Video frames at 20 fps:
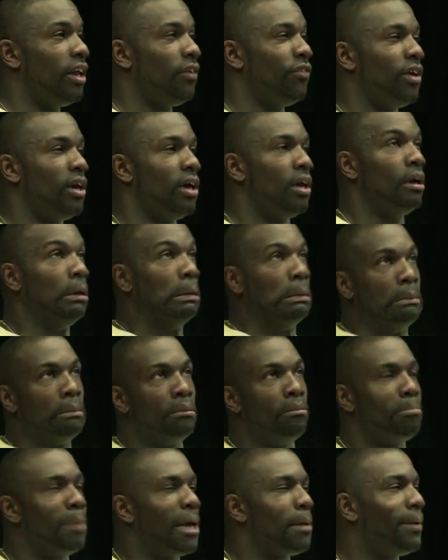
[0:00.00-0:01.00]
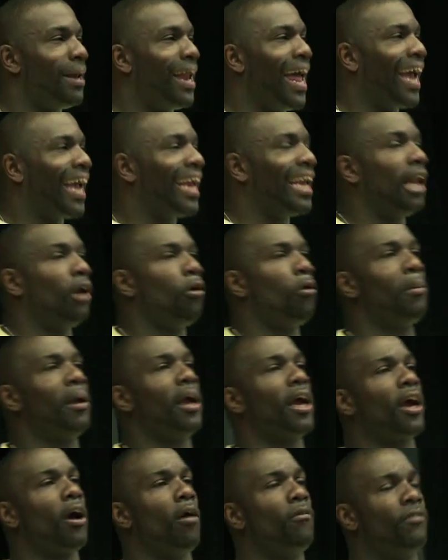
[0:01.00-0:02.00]
if you're maybe lacking a little
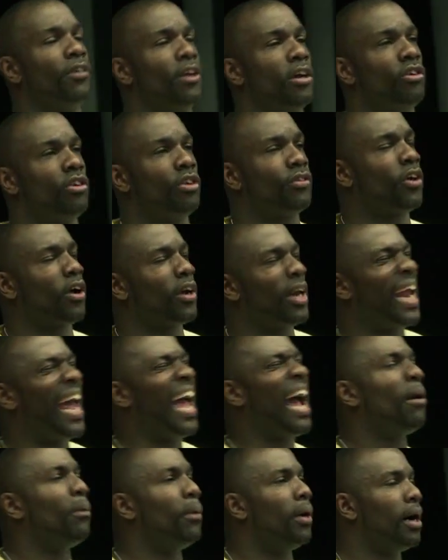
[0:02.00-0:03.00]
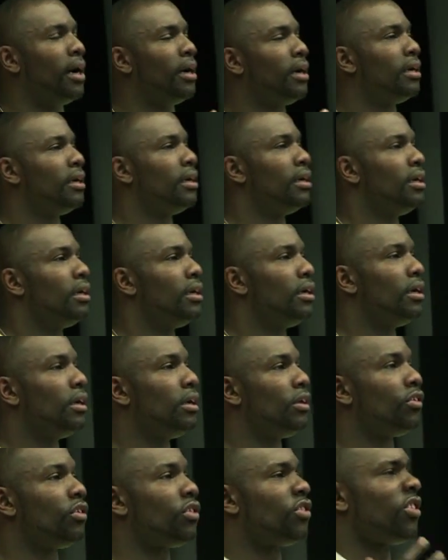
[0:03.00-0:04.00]
bit of confidence, you've got an hour
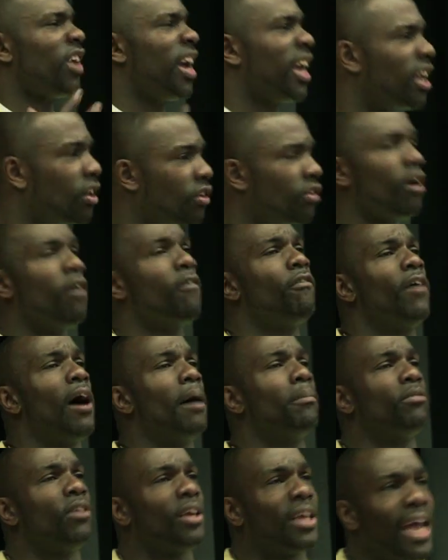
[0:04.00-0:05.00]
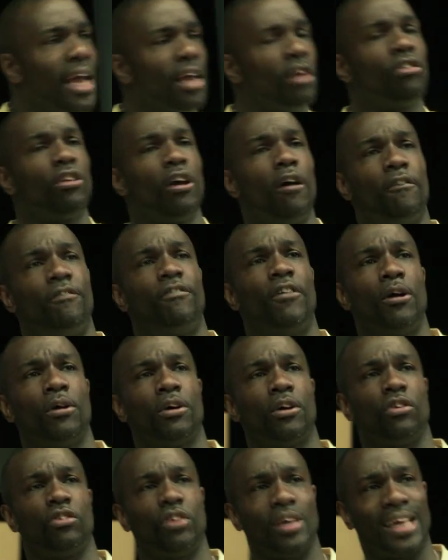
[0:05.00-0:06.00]
to psych yourself up, to get yourself
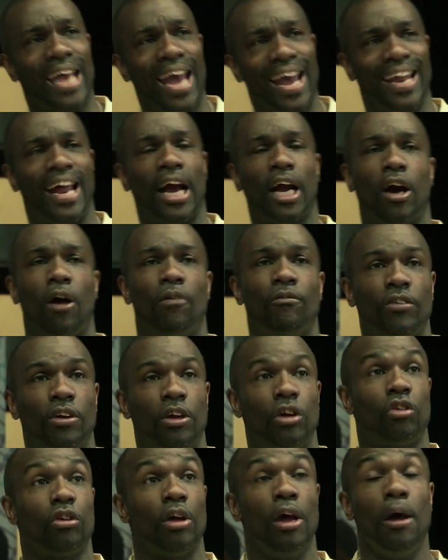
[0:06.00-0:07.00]
focused, to get that confidence